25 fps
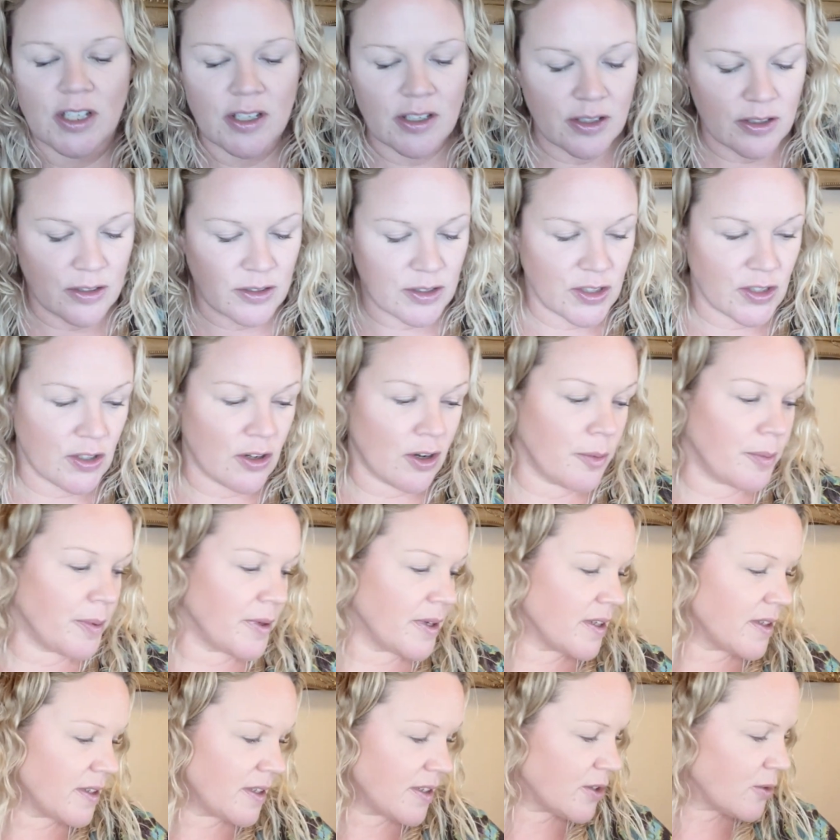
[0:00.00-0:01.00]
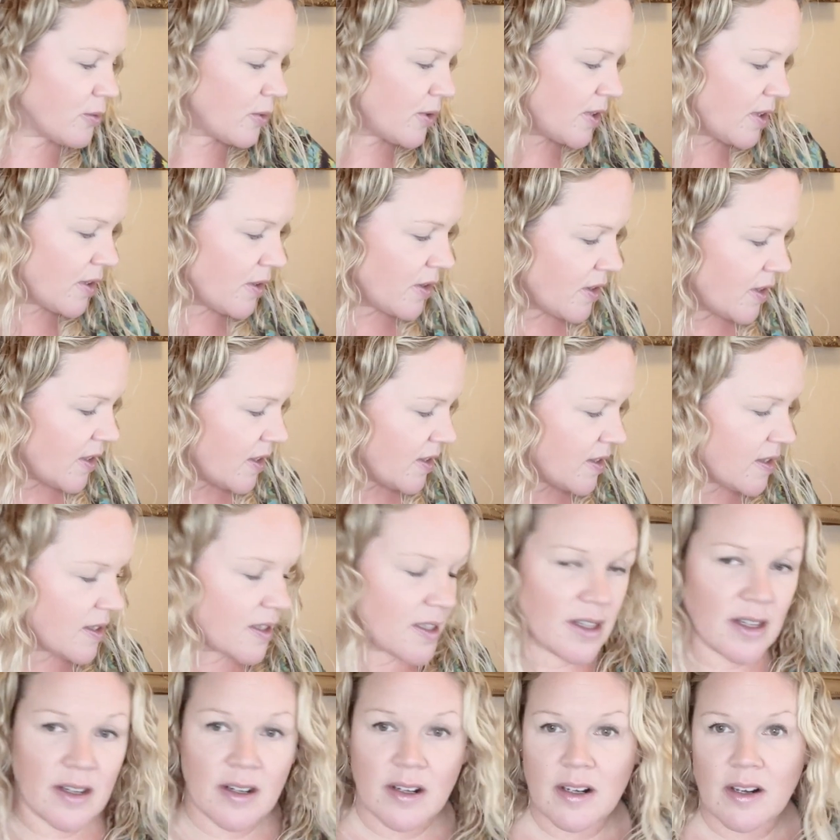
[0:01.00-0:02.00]
you sharpening this one. This,
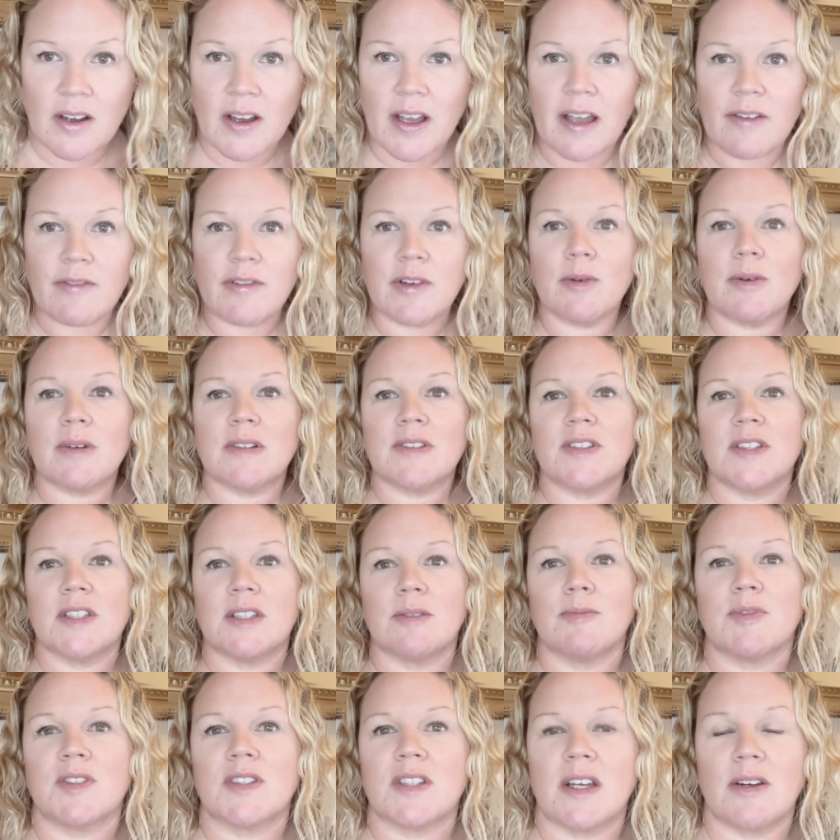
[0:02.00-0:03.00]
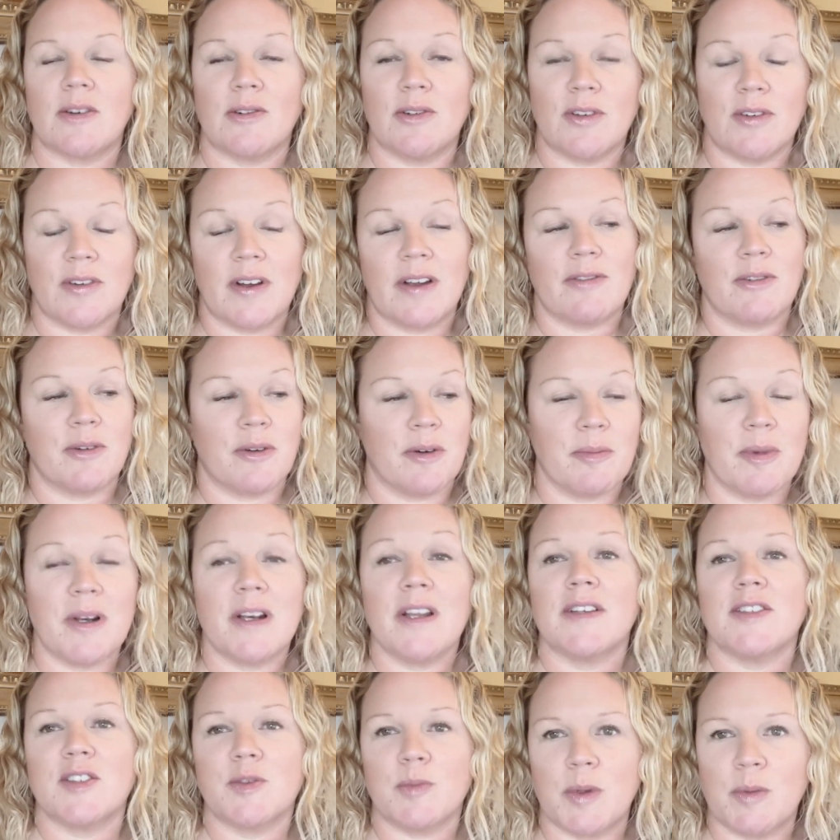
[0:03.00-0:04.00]
like everyone seems to have, or not everyone, but
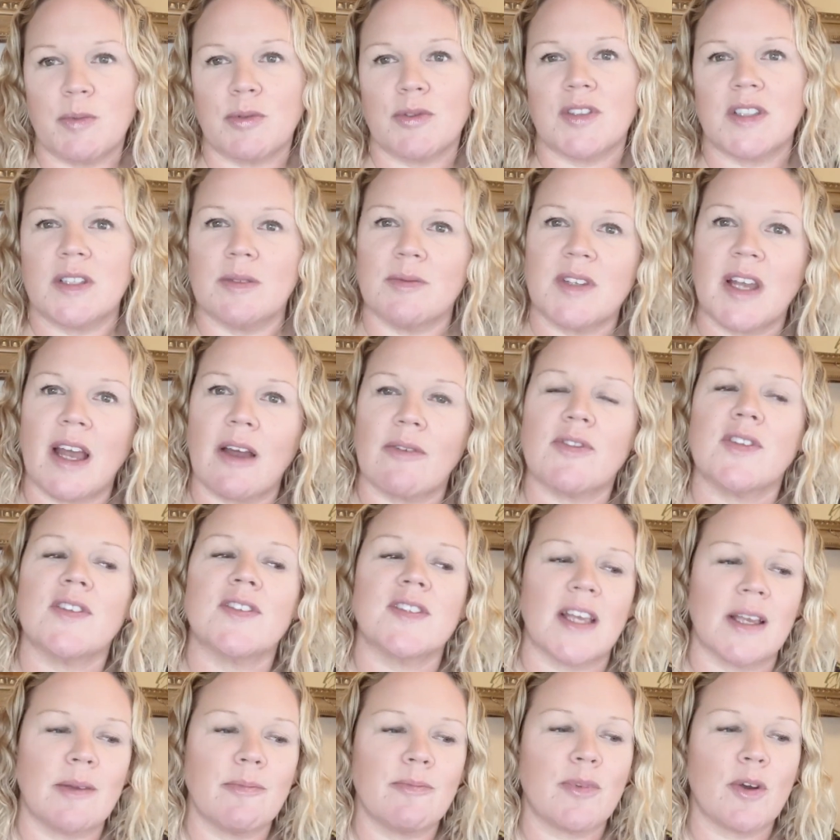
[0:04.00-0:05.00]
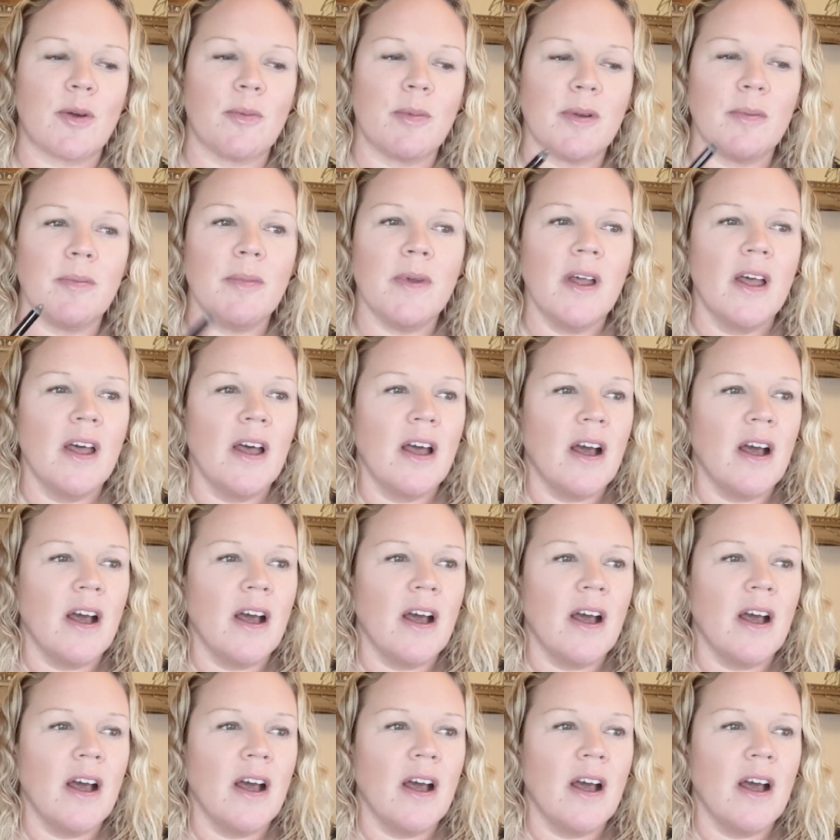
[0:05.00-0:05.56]
loads of people seem to have the same problem.